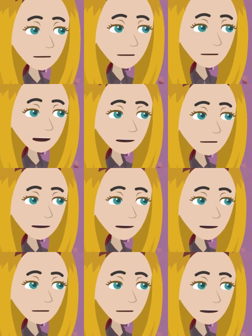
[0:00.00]
In the
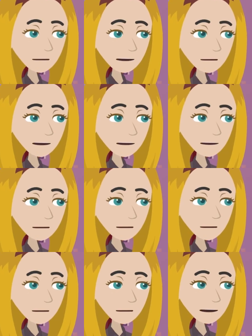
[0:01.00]
simple present tense,
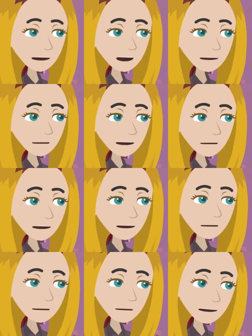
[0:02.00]
we use the
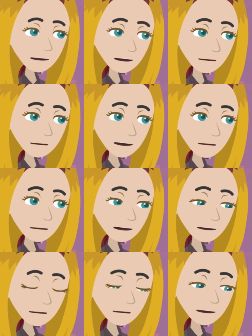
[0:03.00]
base form of the
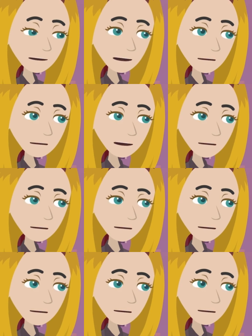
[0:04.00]
verb for most
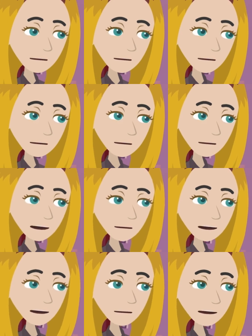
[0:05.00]
subjects. For
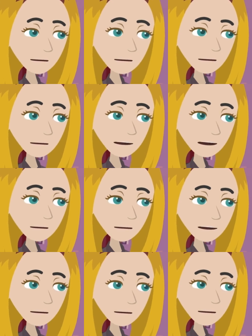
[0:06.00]
example, I eat
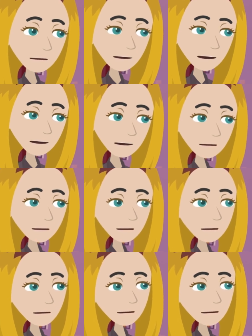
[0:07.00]
breakfast every morning.